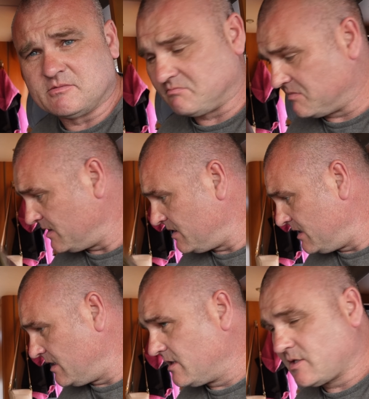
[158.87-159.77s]
No.
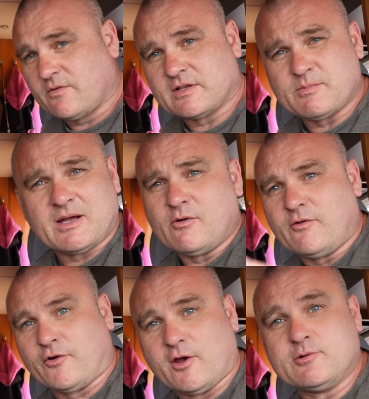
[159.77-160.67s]
So we've got to buy all
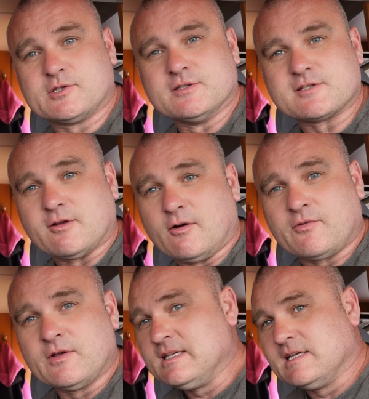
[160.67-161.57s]
frozen
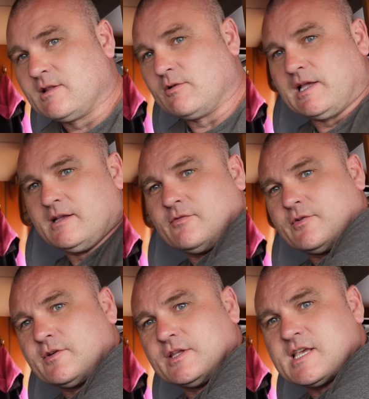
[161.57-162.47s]
stuff. Luckily enough,
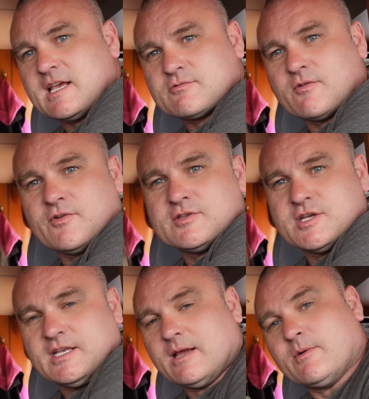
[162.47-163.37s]
we've got this extra fridge
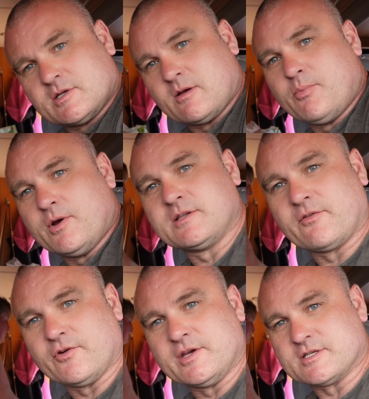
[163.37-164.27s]
in here which you can put into
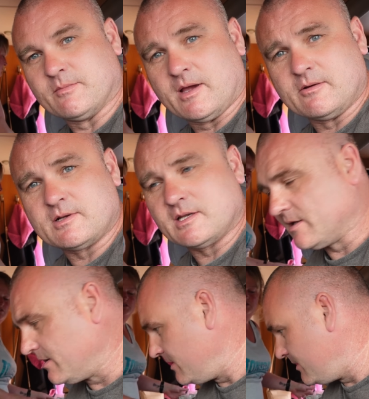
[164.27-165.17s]
freezer mode.
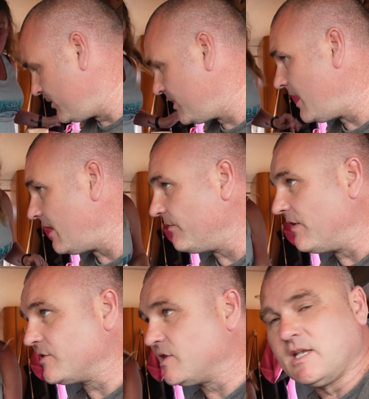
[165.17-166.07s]
But yeah, I've
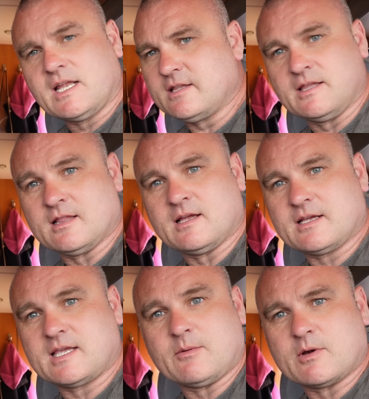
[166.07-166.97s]
never seen anything
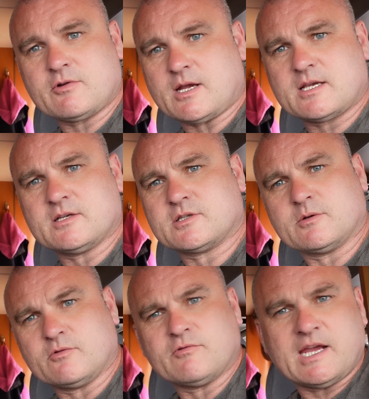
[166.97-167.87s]
like it. We're crackers. They
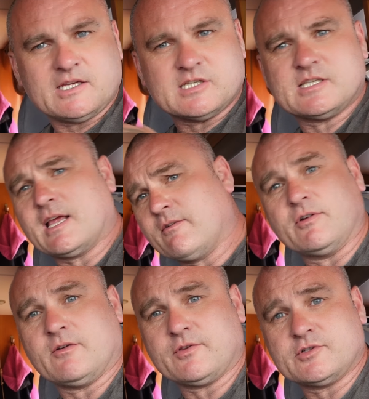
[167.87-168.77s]
were racing to get
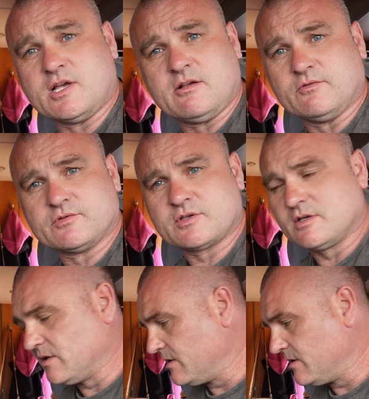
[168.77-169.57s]
everything off the shelves.